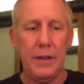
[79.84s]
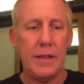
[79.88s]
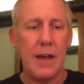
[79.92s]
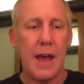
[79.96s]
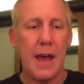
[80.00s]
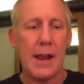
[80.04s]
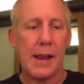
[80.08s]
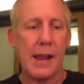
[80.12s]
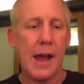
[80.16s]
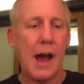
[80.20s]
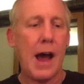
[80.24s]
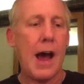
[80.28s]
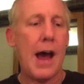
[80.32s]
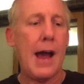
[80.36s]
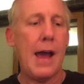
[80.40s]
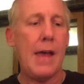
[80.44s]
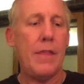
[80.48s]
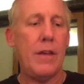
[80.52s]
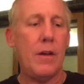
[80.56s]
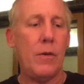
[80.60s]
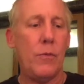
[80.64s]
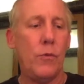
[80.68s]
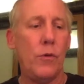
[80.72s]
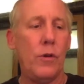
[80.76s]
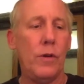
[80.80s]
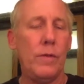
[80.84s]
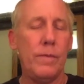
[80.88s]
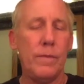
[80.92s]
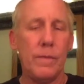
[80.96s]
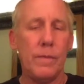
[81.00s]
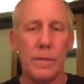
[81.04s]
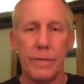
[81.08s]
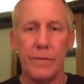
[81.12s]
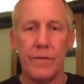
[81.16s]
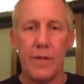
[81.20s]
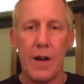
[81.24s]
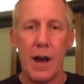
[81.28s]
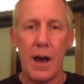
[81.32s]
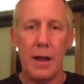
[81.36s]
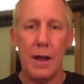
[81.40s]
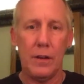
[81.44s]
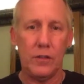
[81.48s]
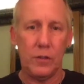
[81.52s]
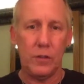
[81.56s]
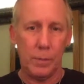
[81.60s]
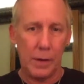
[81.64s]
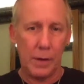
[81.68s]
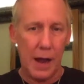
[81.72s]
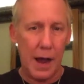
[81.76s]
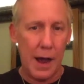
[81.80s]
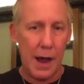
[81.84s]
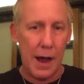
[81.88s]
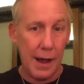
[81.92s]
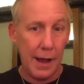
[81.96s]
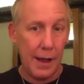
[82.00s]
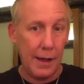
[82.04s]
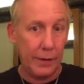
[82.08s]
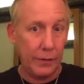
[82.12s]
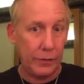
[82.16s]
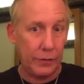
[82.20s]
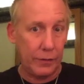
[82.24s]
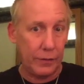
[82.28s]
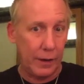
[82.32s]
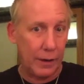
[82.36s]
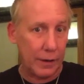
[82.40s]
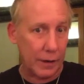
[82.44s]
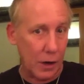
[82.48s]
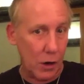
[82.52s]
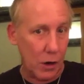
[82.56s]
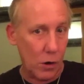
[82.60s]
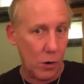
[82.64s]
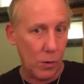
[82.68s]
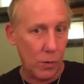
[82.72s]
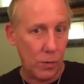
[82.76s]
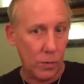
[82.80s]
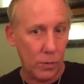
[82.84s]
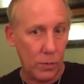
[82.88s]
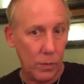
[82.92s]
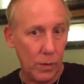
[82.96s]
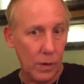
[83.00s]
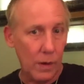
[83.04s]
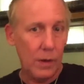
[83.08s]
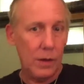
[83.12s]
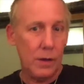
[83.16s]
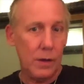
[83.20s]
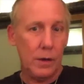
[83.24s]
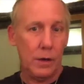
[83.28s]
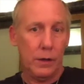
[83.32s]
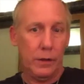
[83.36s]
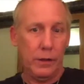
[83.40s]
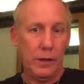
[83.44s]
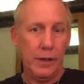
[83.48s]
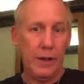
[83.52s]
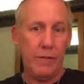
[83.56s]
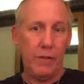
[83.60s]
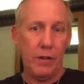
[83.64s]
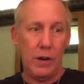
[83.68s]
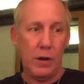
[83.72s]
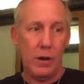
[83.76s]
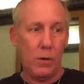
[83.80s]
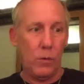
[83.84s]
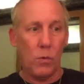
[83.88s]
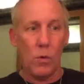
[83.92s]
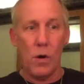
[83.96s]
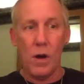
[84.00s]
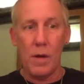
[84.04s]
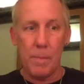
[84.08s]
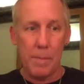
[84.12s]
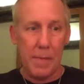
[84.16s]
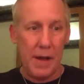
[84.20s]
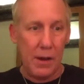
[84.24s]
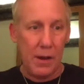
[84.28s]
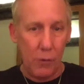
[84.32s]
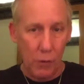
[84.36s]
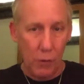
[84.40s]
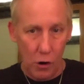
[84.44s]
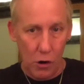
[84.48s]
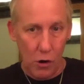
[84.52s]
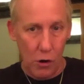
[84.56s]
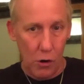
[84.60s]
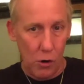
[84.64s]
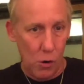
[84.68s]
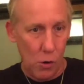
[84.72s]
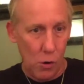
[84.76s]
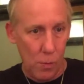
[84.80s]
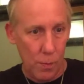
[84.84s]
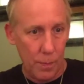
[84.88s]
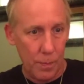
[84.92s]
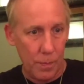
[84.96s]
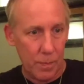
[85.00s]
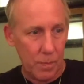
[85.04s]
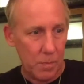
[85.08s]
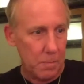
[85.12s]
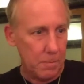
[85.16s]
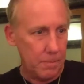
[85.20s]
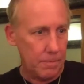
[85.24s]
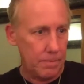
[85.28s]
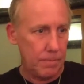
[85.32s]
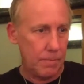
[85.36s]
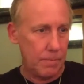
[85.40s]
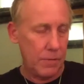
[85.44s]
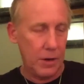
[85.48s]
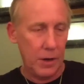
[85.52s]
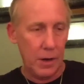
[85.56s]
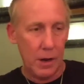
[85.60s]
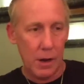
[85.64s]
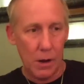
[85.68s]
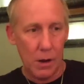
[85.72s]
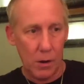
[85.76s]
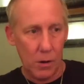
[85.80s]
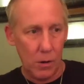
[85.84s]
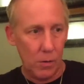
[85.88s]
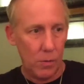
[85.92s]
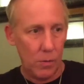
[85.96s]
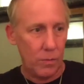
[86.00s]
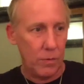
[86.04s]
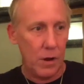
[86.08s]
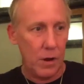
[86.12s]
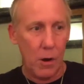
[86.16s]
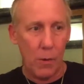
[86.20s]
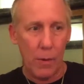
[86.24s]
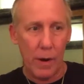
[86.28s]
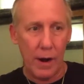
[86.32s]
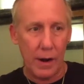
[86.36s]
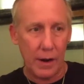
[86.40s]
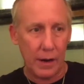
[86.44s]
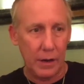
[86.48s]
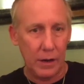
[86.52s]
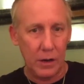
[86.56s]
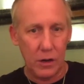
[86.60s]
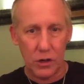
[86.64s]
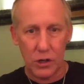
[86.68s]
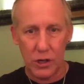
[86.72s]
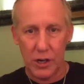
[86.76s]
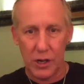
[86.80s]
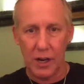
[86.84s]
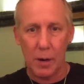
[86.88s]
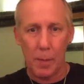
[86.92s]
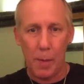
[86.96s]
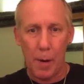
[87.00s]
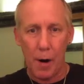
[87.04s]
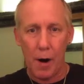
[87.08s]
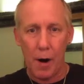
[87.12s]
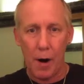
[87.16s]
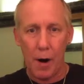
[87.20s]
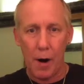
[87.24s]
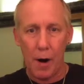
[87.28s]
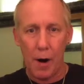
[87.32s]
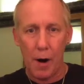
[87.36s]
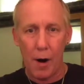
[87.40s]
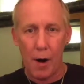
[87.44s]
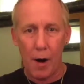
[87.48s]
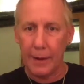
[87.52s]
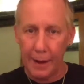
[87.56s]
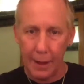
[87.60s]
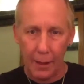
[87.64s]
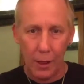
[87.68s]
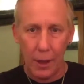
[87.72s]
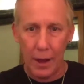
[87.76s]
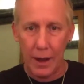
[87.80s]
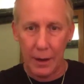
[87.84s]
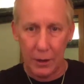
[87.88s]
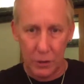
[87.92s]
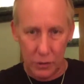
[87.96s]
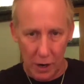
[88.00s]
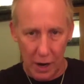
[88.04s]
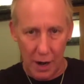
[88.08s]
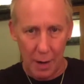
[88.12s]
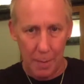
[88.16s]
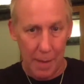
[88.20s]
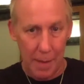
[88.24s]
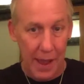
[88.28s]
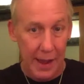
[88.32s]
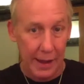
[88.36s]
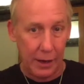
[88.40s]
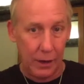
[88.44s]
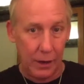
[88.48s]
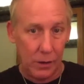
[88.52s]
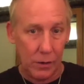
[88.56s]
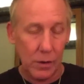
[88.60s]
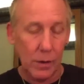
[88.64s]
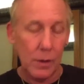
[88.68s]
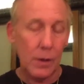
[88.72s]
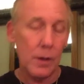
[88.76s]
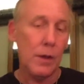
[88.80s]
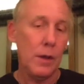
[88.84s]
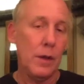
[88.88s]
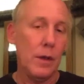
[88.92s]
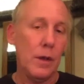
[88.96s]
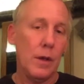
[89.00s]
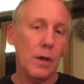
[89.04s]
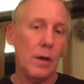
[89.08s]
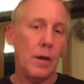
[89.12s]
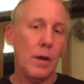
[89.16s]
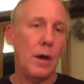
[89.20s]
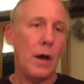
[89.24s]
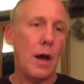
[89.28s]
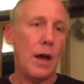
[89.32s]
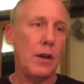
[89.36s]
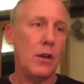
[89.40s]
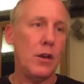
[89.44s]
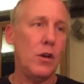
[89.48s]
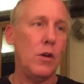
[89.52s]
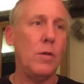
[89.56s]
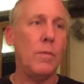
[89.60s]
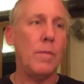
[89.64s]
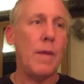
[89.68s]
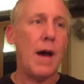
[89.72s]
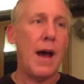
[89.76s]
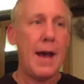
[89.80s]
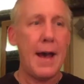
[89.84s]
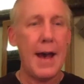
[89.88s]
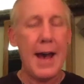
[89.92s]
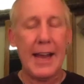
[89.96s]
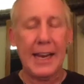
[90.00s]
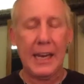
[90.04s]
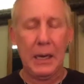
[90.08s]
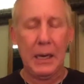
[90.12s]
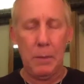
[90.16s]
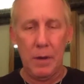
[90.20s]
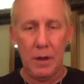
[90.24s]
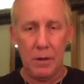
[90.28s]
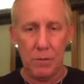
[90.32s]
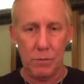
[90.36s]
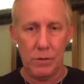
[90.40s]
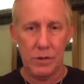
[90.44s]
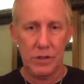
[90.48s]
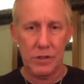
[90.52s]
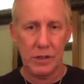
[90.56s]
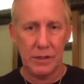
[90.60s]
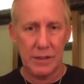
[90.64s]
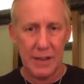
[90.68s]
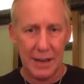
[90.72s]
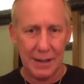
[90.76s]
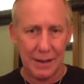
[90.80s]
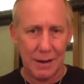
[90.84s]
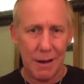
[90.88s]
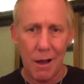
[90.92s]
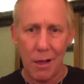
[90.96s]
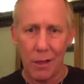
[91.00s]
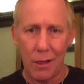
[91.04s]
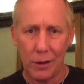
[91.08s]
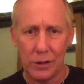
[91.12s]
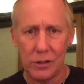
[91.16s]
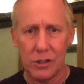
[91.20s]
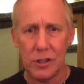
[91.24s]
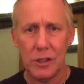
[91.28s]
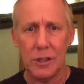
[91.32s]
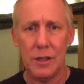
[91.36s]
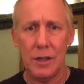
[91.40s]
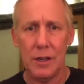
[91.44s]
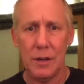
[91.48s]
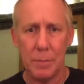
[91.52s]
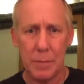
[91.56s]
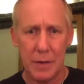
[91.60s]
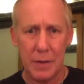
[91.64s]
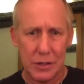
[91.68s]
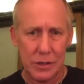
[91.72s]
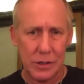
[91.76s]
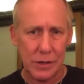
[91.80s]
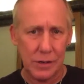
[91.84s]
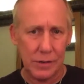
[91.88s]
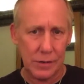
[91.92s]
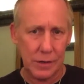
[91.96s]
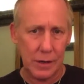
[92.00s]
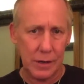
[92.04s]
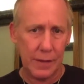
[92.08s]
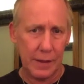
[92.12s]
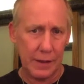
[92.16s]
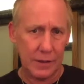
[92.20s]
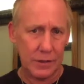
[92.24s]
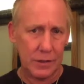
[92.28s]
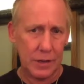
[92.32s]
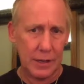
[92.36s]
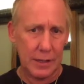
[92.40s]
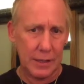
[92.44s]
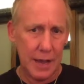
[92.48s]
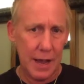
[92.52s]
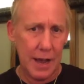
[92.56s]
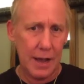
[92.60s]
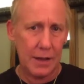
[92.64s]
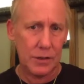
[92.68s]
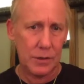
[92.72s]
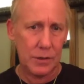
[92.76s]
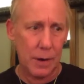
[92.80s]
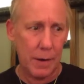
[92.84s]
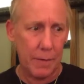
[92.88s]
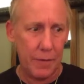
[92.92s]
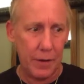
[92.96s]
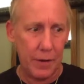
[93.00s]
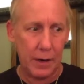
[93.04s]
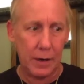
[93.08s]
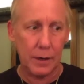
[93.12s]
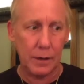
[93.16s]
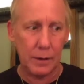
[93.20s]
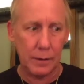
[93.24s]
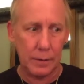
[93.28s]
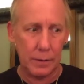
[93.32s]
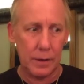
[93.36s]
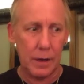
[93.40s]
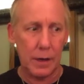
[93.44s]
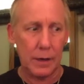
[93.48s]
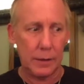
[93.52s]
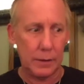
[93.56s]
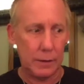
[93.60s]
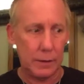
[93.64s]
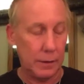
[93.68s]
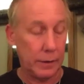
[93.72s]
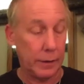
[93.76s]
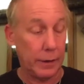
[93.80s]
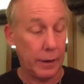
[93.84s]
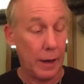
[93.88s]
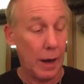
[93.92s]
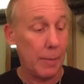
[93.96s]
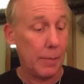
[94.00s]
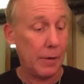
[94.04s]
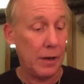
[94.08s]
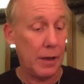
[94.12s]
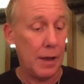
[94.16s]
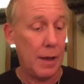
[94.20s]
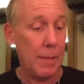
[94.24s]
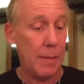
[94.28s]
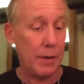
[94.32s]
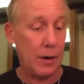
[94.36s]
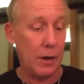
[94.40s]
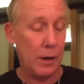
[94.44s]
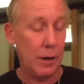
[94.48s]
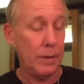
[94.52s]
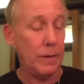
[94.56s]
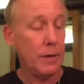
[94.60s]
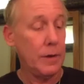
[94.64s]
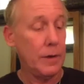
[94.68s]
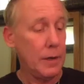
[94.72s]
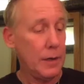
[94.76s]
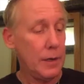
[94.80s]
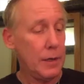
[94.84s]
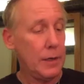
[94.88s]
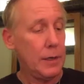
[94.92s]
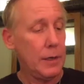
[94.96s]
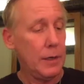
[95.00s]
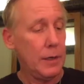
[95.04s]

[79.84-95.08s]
be that guy that would find some guys and go live in a 1-bedroom, no air conditioning apartment in LA and try to make it. I knew my acumen was in technology and business and things like that. So I figured, look, I'm gonna,